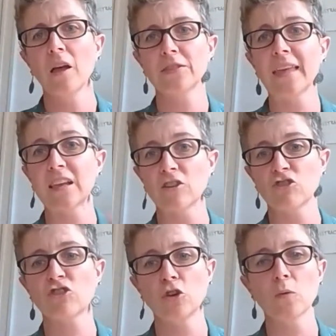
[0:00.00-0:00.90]
They can
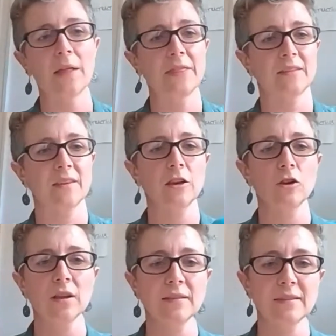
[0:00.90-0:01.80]
chew on this and you
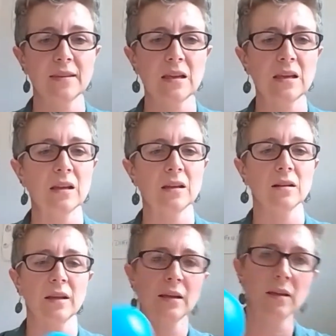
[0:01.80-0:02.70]
can see
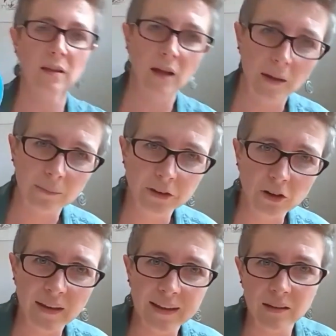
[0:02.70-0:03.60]
like there
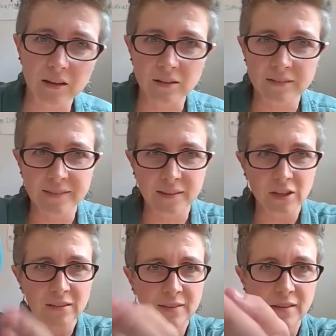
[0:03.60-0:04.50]
are like little
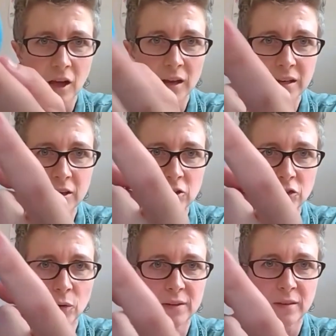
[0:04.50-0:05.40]
divots on here,
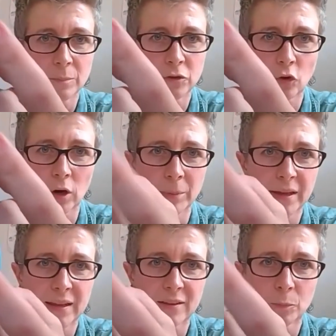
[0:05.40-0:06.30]
so it's
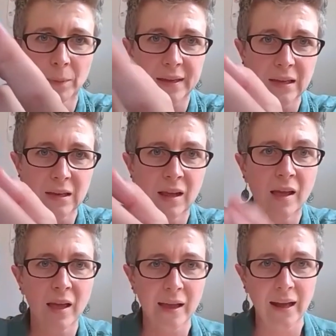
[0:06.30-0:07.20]
absorbing his bite.
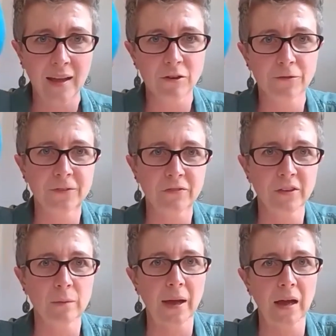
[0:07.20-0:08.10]
And I have a
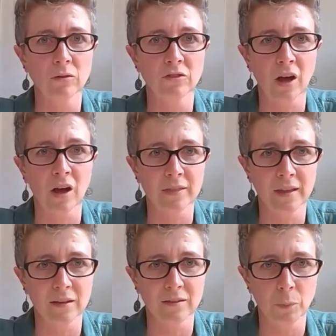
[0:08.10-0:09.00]
50-pound dog
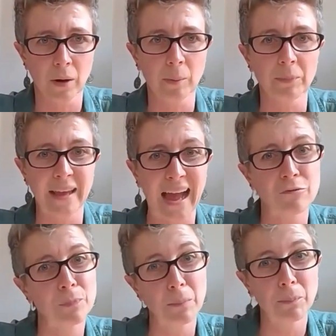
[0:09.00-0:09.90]
that's probably
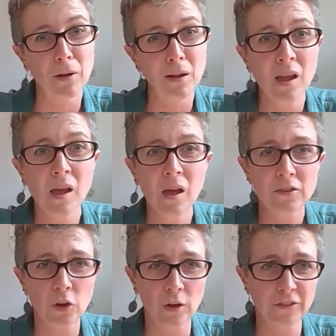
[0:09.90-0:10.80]
half pit bull.
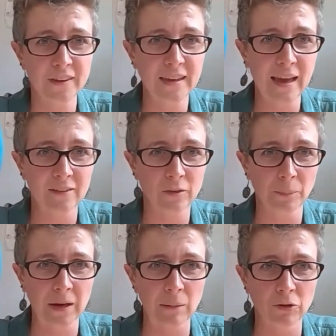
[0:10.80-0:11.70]
So if he hasn't
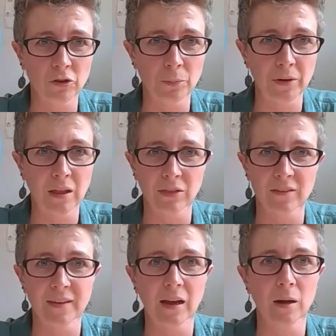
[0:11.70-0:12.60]
been able to break
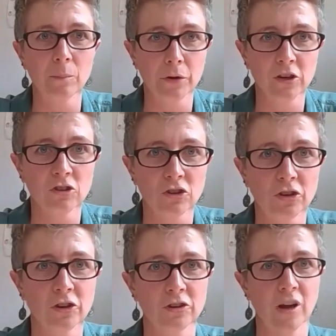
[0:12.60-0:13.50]
this yet, I'm pretty sure
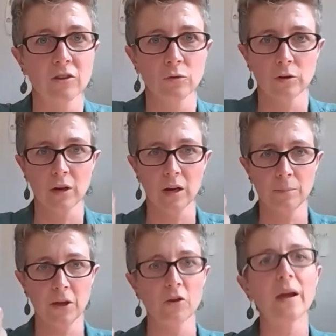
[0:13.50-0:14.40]
your dogs are gonna
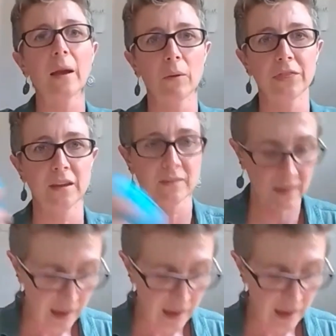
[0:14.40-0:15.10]
be okay with these.